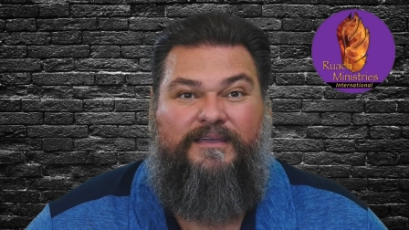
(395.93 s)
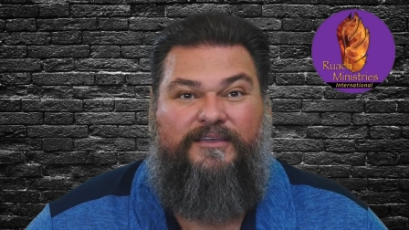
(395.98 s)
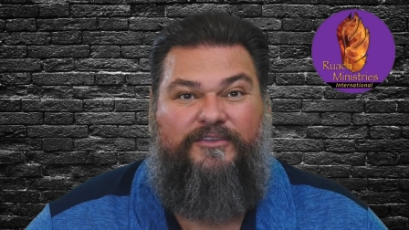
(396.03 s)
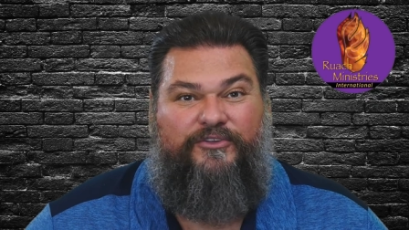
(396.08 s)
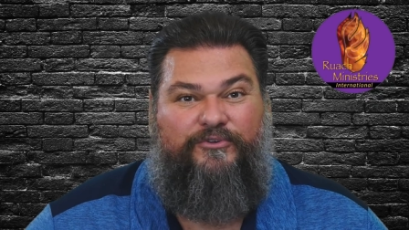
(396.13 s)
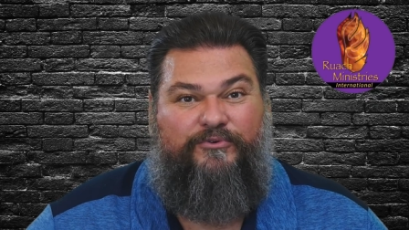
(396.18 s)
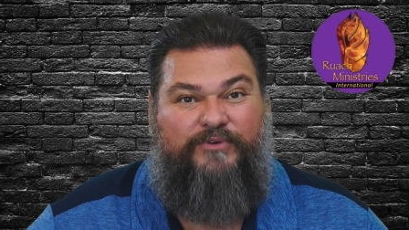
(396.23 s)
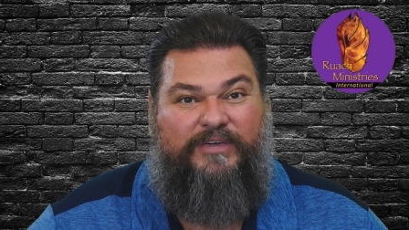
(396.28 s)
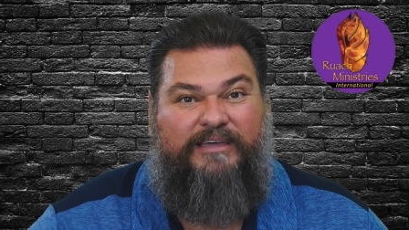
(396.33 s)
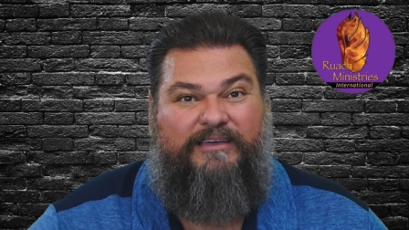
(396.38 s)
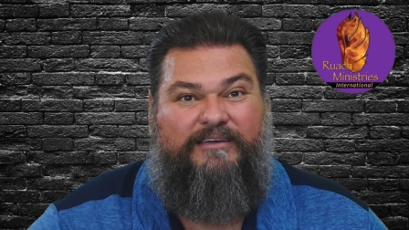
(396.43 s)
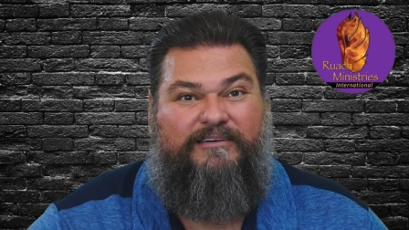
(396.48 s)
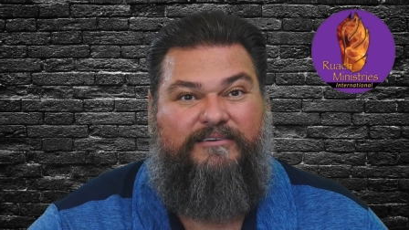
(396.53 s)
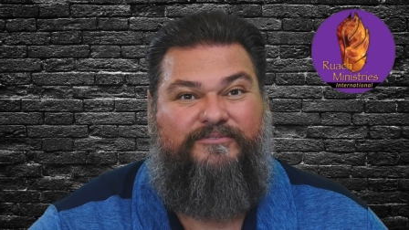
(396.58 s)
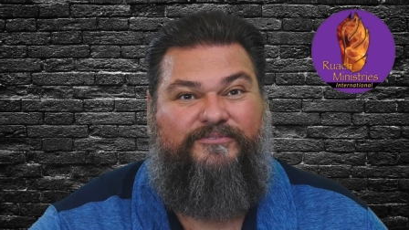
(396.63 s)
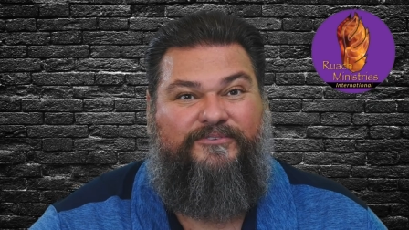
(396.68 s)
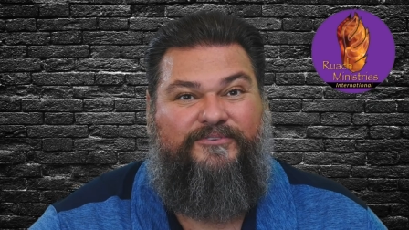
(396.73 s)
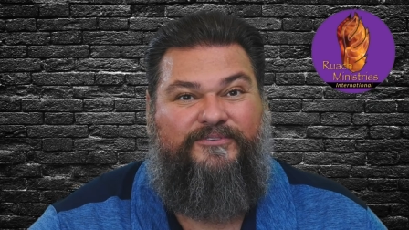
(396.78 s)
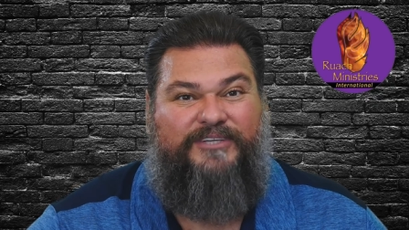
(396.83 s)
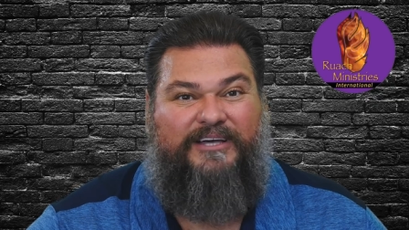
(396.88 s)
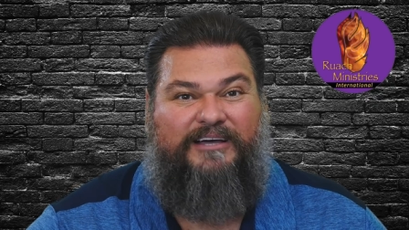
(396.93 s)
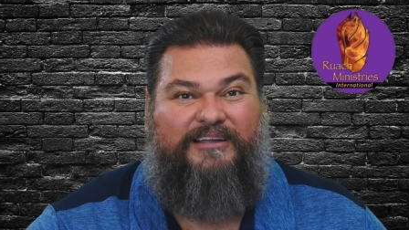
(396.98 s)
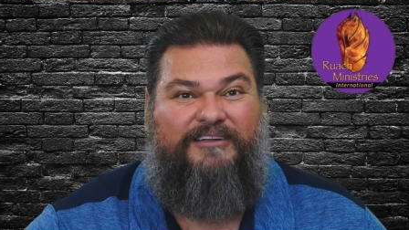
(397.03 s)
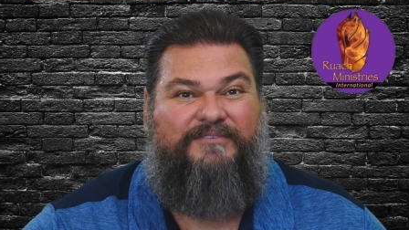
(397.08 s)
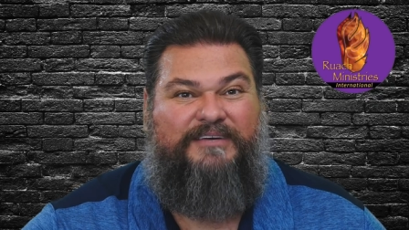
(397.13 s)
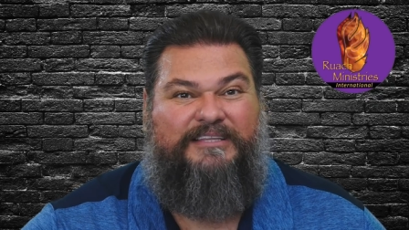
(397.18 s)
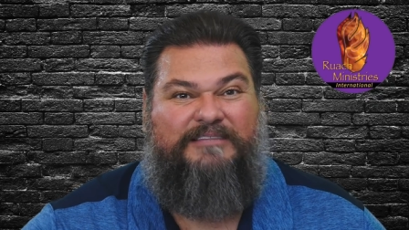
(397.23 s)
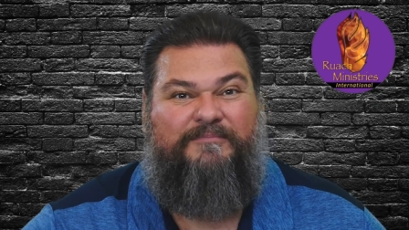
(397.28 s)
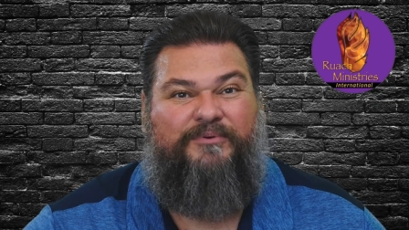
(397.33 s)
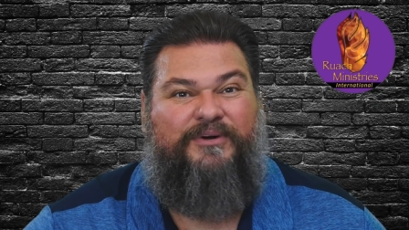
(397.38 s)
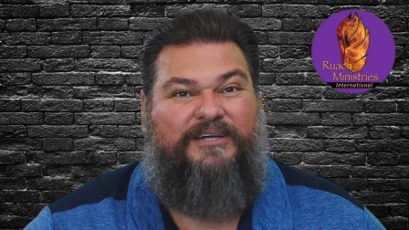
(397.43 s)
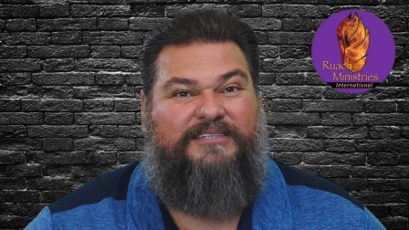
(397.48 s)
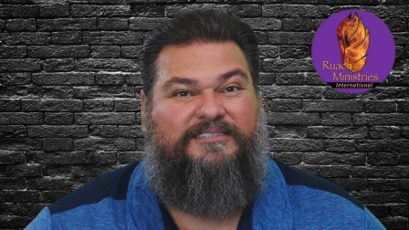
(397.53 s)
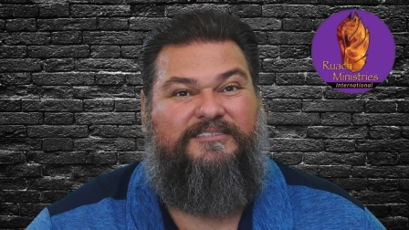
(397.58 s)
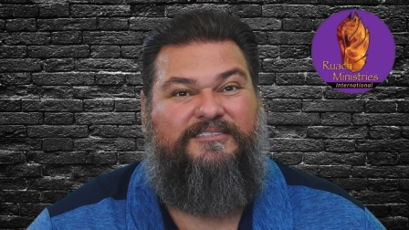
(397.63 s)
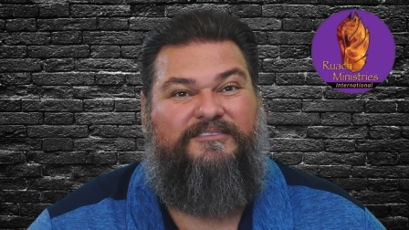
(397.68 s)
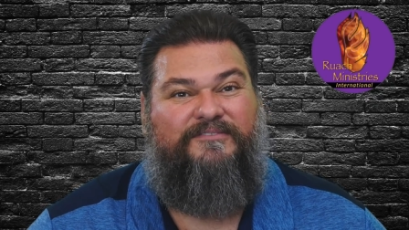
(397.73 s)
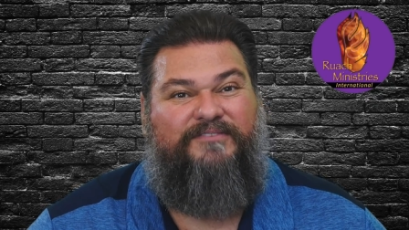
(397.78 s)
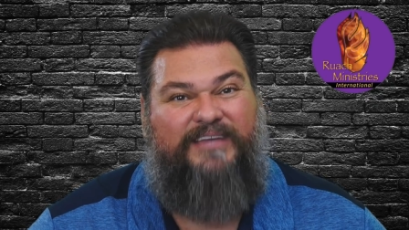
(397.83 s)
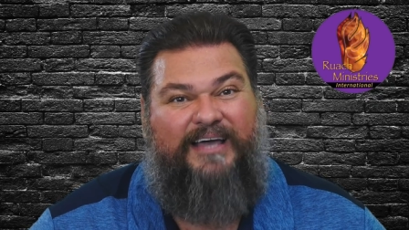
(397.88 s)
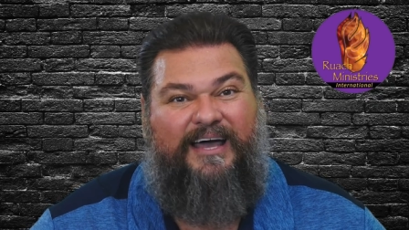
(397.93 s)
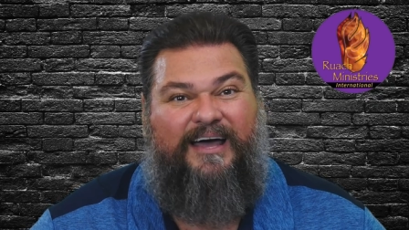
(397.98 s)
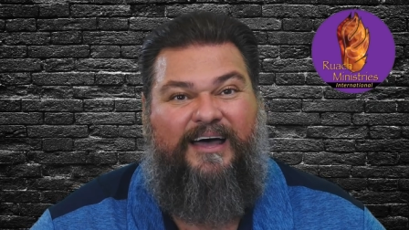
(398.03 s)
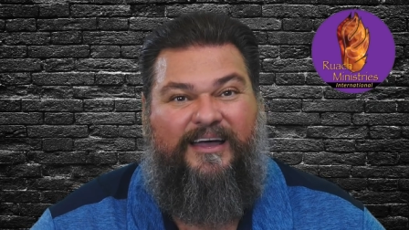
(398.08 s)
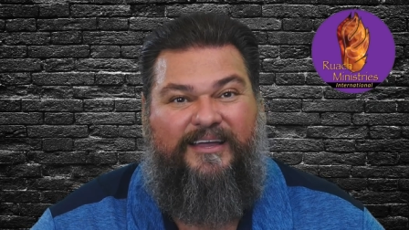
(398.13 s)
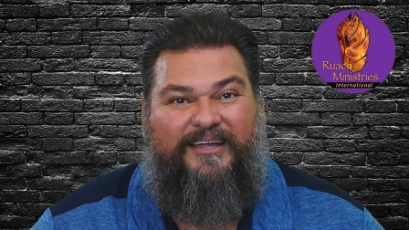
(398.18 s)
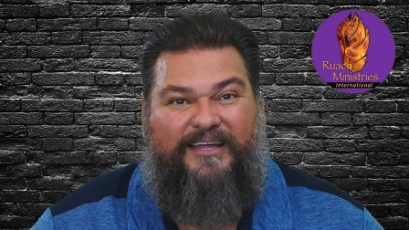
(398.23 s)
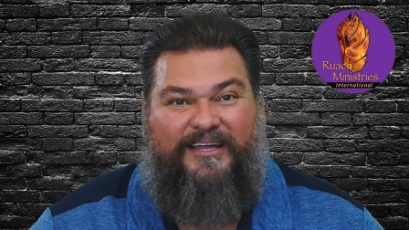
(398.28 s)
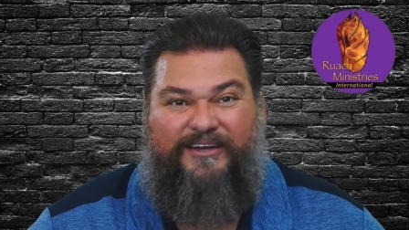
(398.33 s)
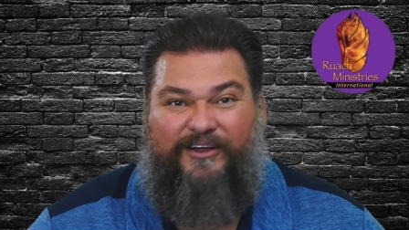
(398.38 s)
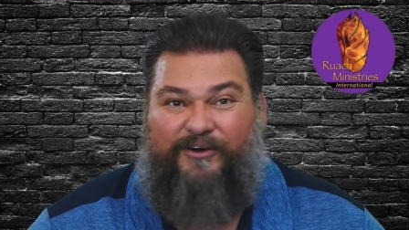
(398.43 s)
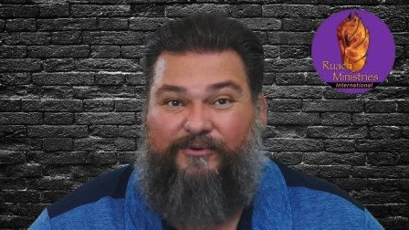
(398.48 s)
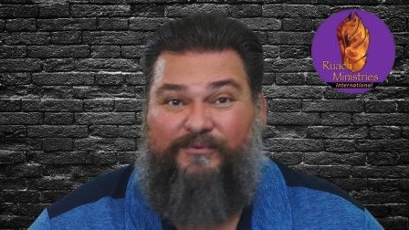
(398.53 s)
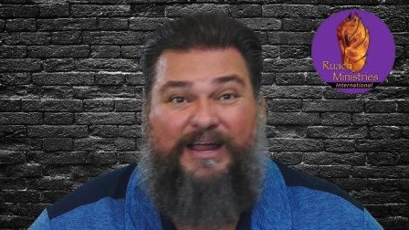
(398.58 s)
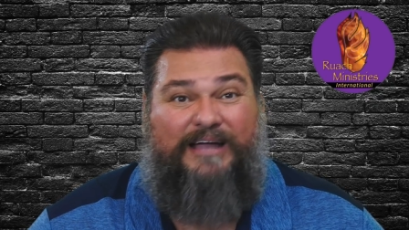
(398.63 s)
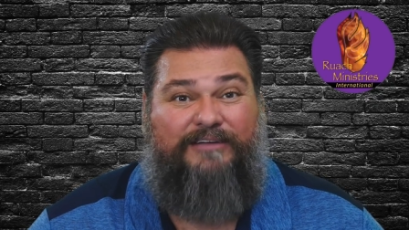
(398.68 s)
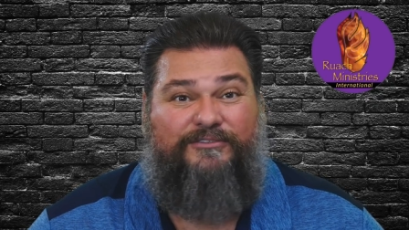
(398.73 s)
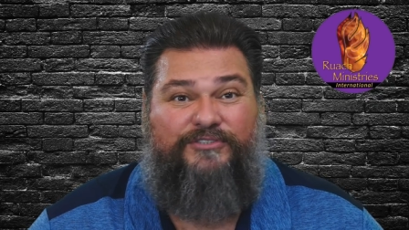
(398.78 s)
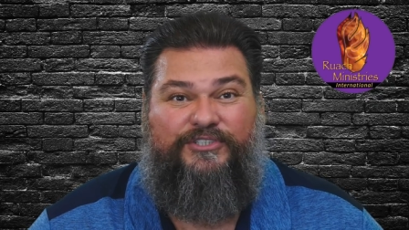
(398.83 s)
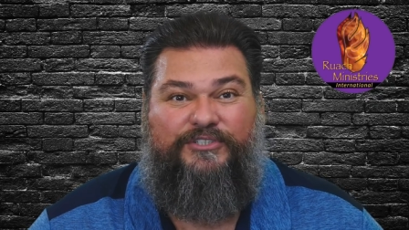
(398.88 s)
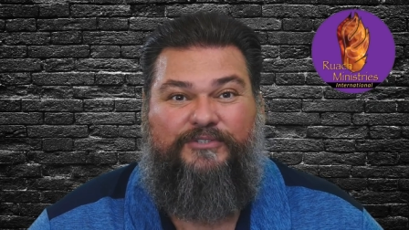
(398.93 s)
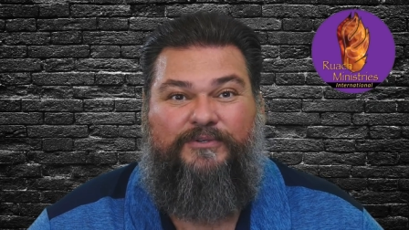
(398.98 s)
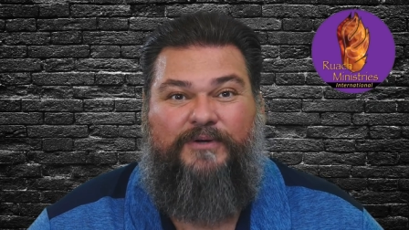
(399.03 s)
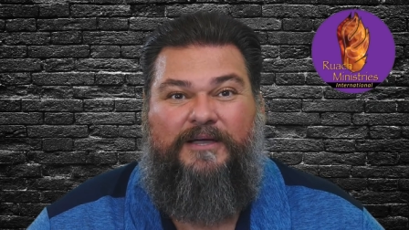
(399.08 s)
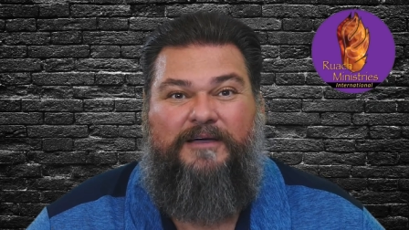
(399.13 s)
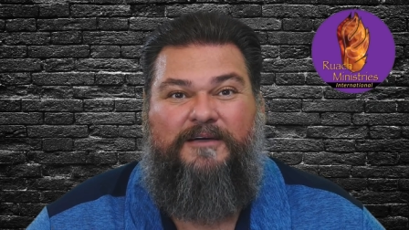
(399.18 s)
you give to elevate the presence of Yah in around you,